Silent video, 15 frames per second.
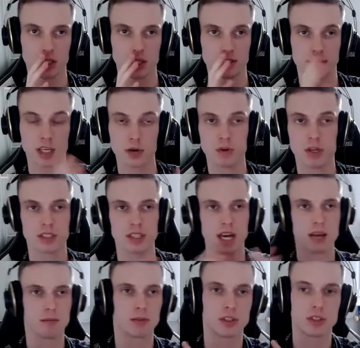series,
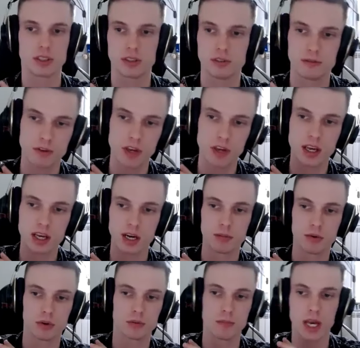I'm thinking
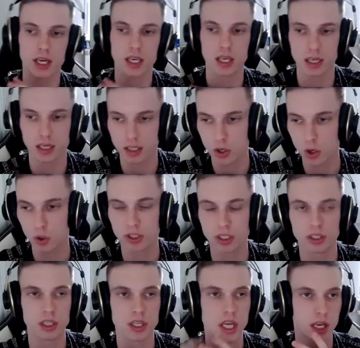about making
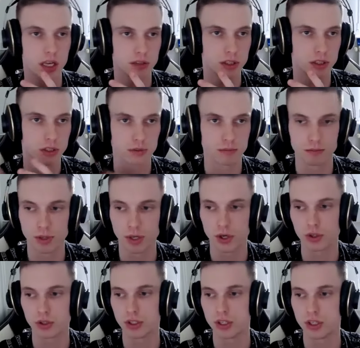content in English,
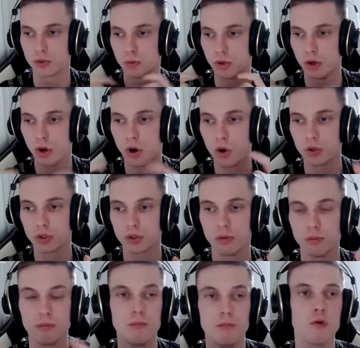because this will also
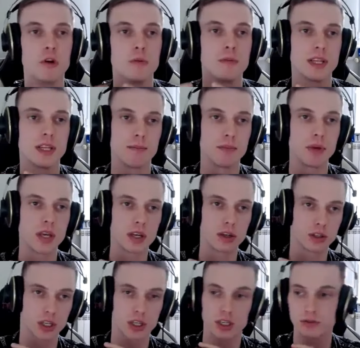will be the bigger
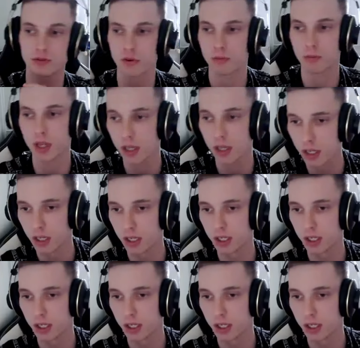challenge for me.